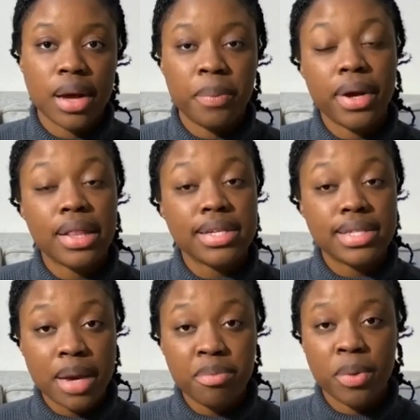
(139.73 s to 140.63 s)
appear the
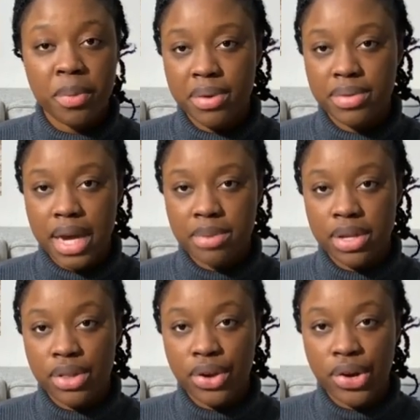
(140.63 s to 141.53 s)
same number of times
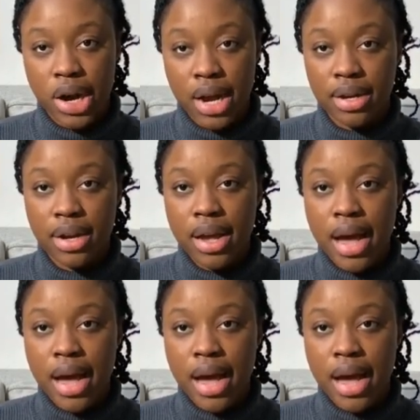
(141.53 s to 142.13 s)
in the Quran